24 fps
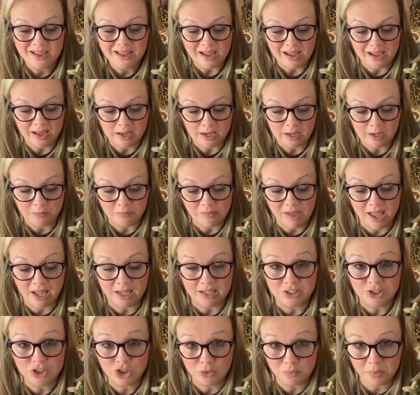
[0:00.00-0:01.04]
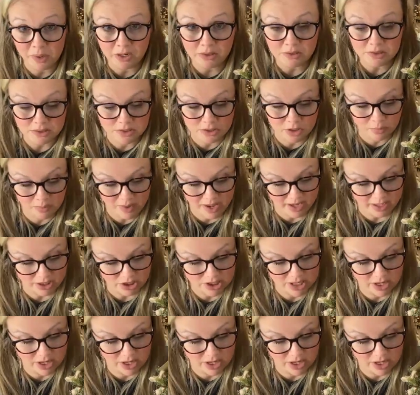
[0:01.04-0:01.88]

as your personal page.